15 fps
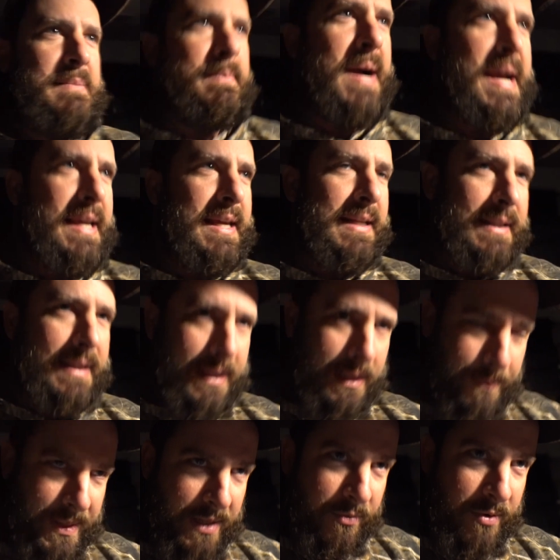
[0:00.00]
Might get a
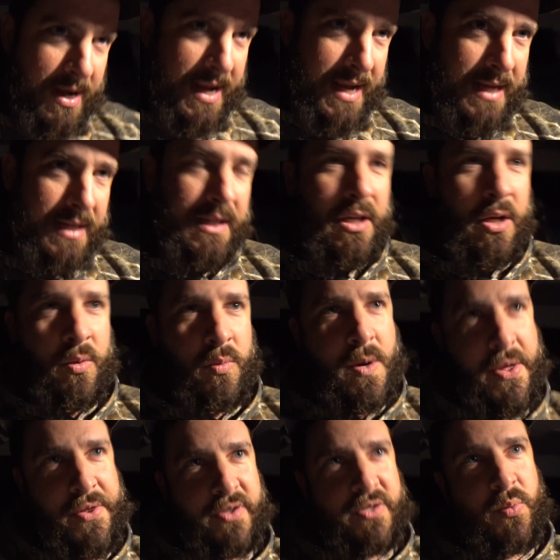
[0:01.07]
little bit of rain.
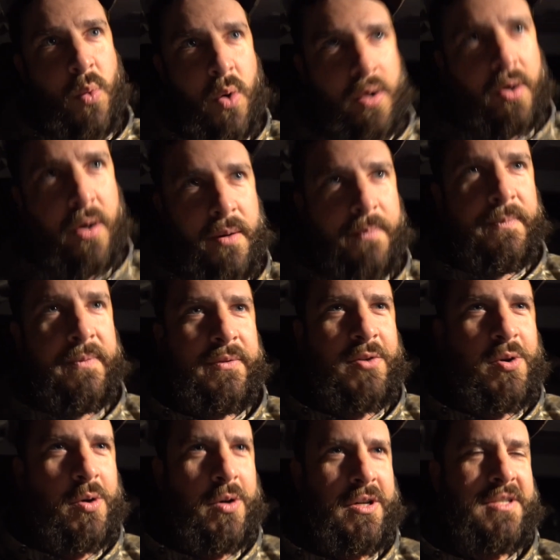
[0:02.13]
Weather's warm,
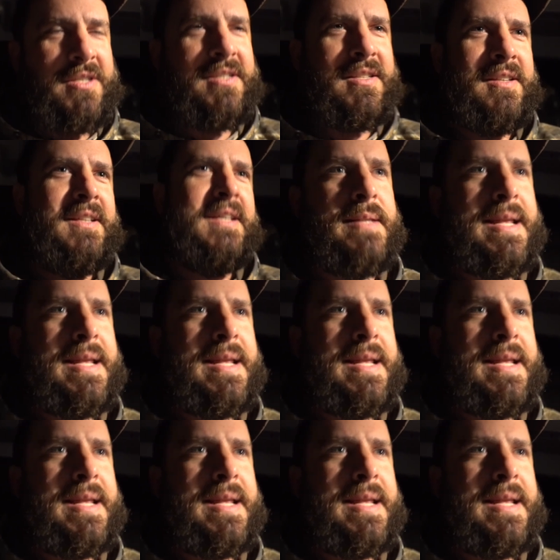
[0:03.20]
of course.